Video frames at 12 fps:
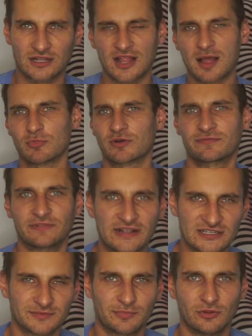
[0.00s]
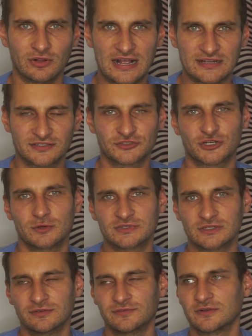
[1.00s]
lot more flexible, as in terms
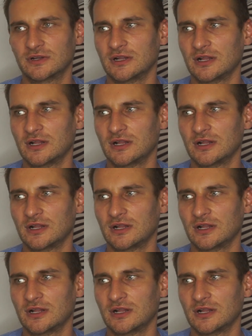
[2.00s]
of